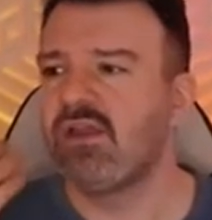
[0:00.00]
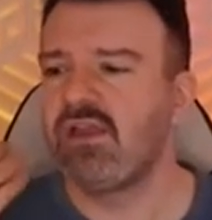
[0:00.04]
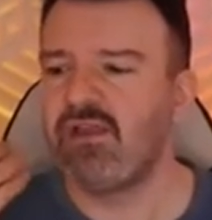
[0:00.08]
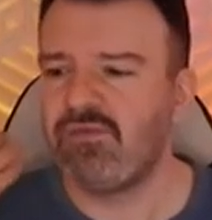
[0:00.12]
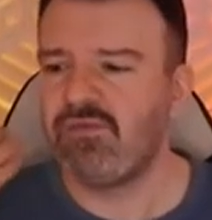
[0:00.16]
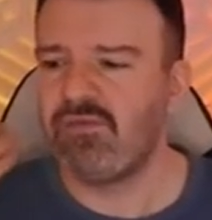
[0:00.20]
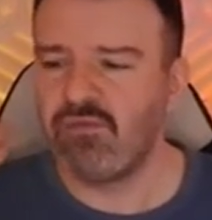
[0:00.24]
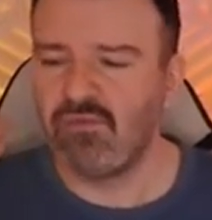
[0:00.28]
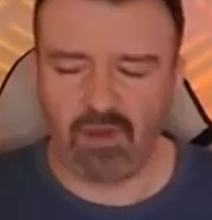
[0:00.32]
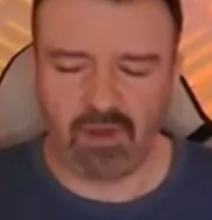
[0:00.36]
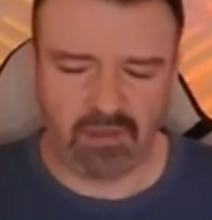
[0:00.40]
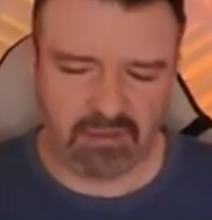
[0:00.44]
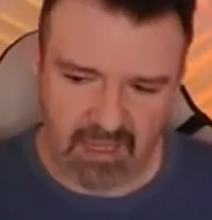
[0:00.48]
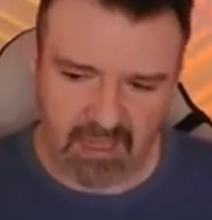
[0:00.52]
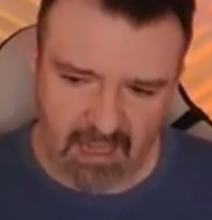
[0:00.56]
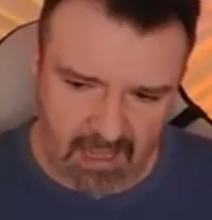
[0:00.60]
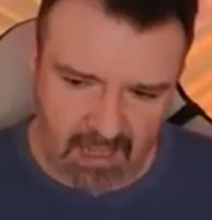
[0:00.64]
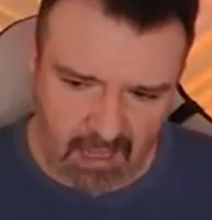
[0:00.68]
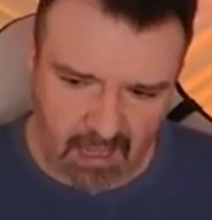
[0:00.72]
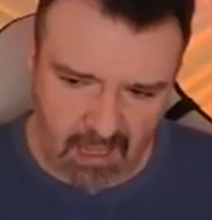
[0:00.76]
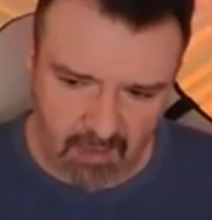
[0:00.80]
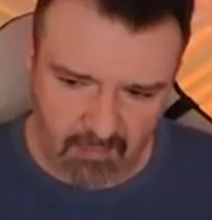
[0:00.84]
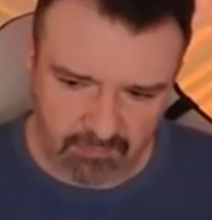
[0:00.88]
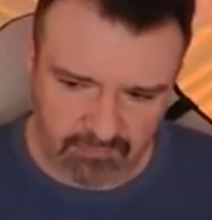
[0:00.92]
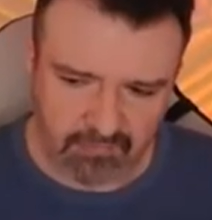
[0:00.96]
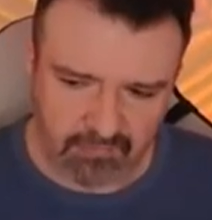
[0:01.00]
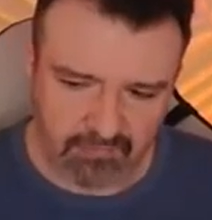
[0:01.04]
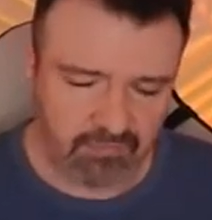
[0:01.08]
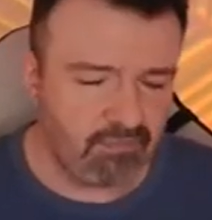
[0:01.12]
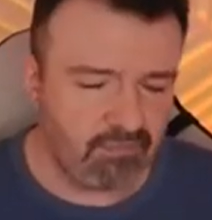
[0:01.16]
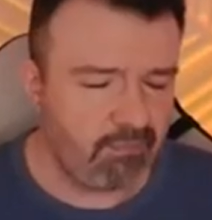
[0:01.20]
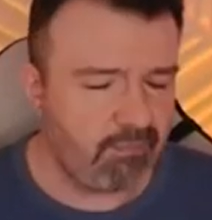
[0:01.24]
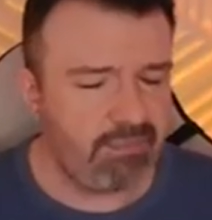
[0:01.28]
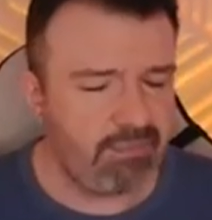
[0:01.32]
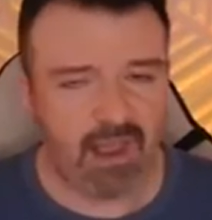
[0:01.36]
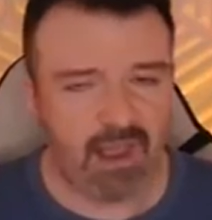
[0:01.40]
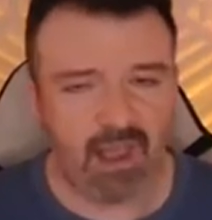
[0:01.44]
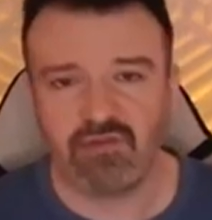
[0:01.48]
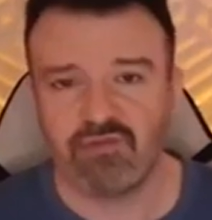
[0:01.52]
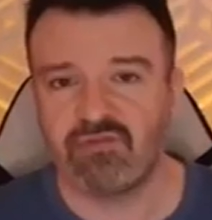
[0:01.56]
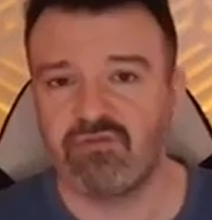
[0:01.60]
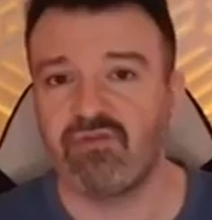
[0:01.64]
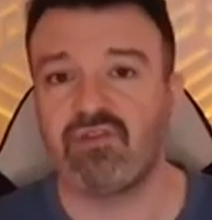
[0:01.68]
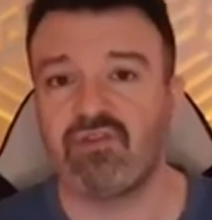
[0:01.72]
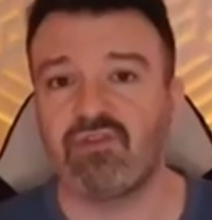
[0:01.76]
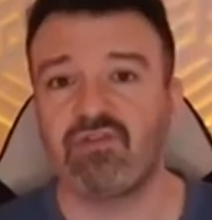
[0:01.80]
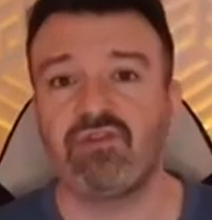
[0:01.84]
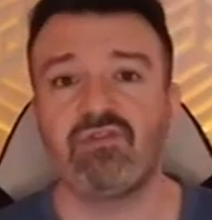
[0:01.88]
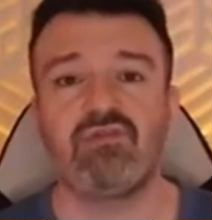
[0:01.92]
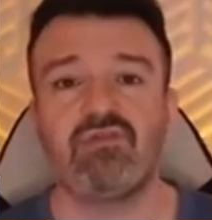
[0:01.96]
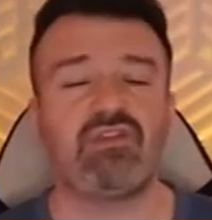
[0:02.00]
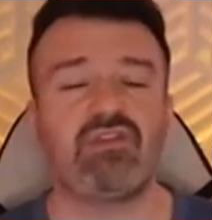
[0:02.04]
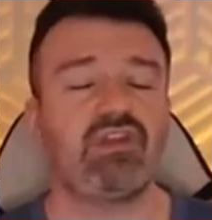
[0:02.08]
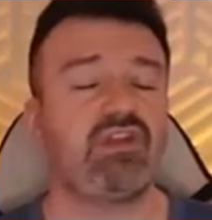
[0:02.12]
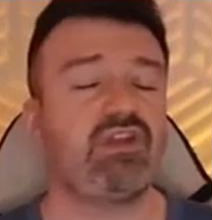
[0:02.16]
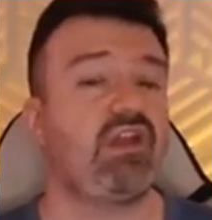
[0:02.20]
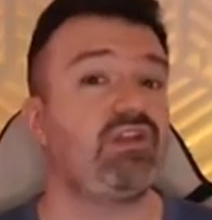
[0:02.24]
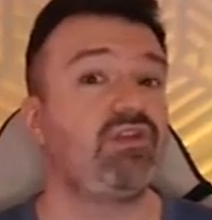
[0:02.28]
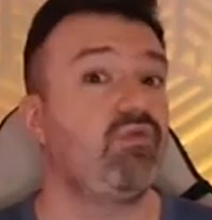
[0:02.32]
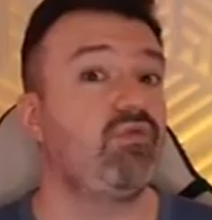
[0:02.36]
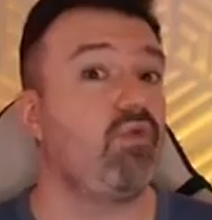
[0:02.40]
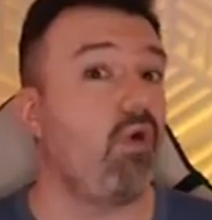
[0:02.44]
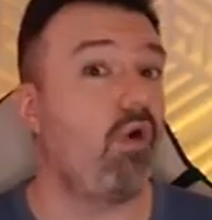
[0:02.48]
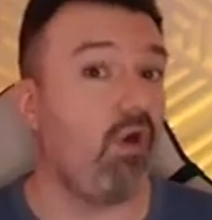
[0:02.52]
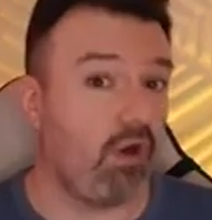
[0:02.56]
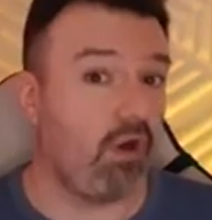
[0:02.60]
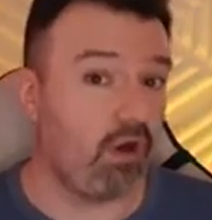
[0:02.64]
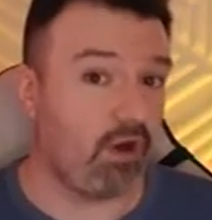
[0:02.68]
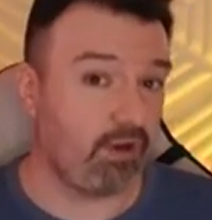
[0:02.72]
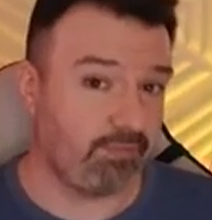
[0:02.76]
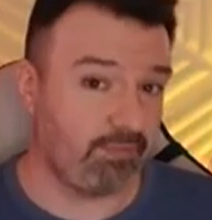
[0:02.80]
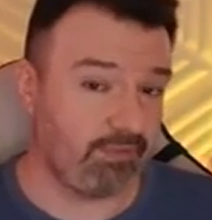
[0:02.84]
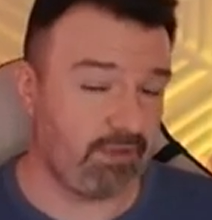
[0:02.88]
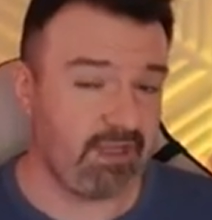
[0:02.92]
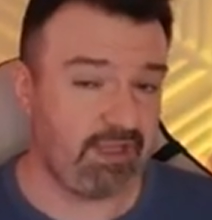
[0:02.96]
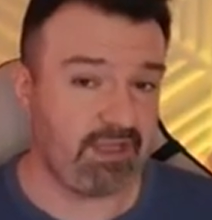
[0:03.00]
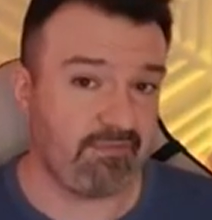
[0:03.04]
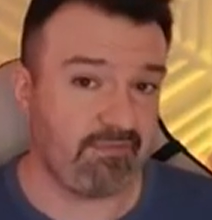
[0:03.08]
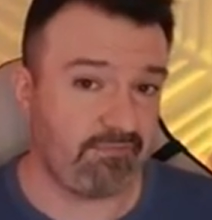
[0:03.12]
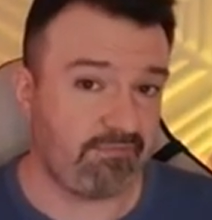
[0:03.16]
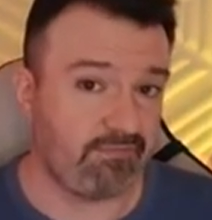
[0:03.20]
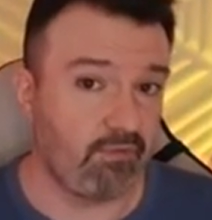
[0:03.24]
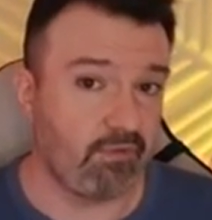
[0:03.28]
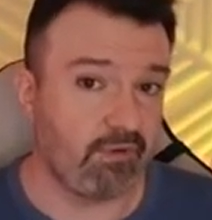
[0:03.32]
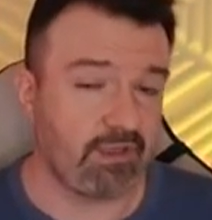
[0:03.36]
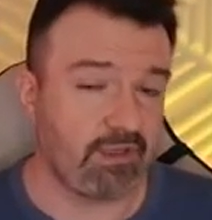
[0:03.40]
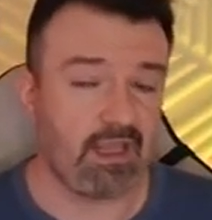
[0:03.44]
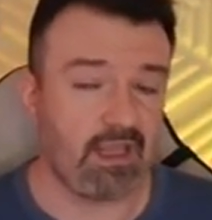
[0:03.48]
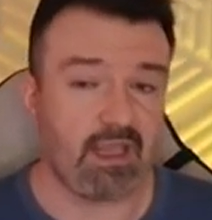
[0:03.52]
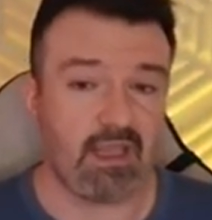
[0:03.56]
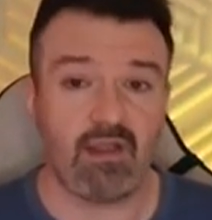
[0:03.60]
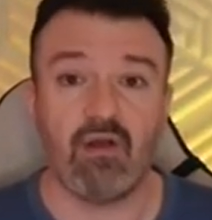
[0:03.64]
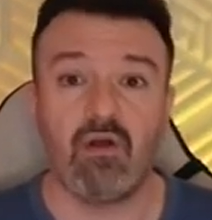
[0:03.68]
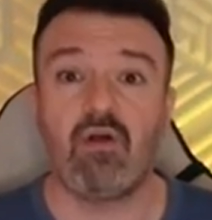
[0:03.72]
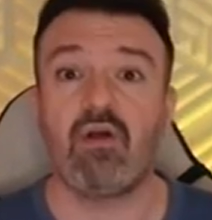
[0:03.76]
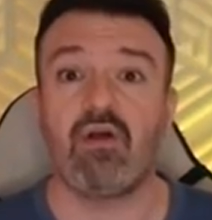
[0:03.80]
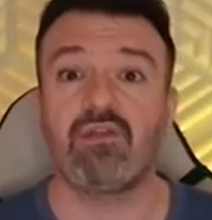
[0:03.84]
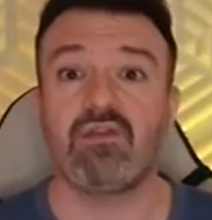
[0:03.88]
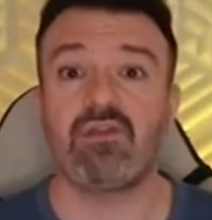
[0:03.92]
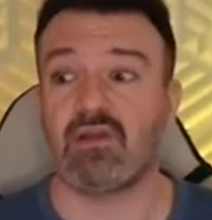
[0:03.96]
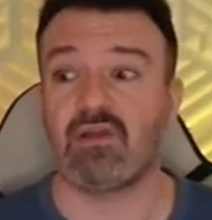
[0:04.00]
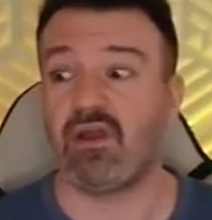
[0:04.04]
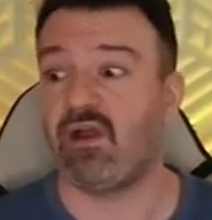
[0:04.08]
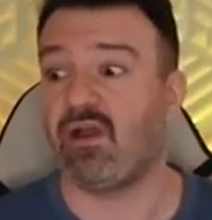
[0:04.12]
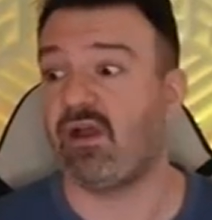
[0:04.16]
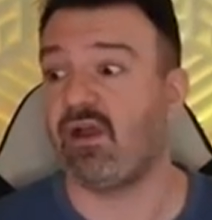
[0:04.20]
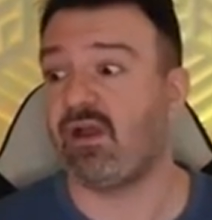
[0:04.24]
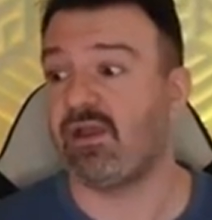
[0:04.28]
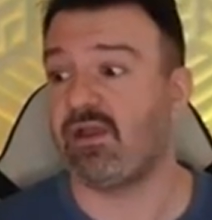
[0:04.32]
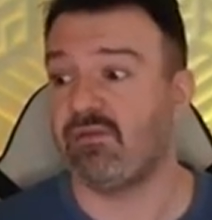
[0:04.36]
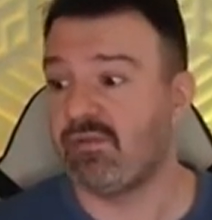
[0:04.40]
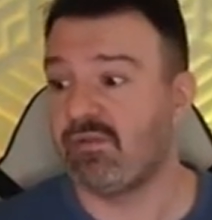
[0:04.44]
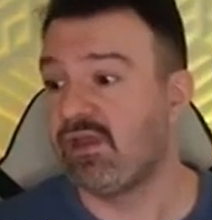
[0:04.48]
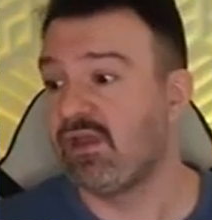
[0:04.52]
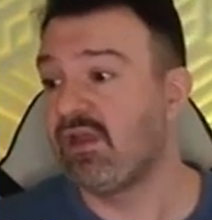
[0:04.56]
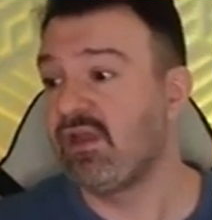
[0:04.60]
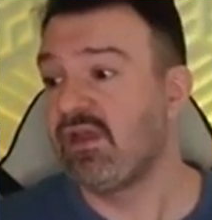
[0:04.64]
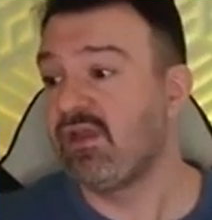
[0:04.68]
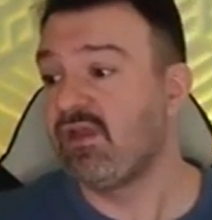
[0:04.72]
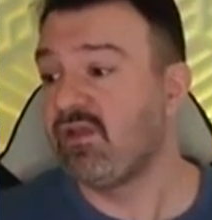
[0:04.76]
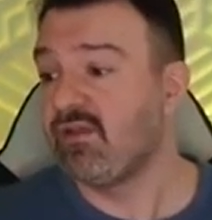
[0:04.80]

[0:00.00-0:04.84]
if you want the absolute best resolution and you are playing at 4K all the time,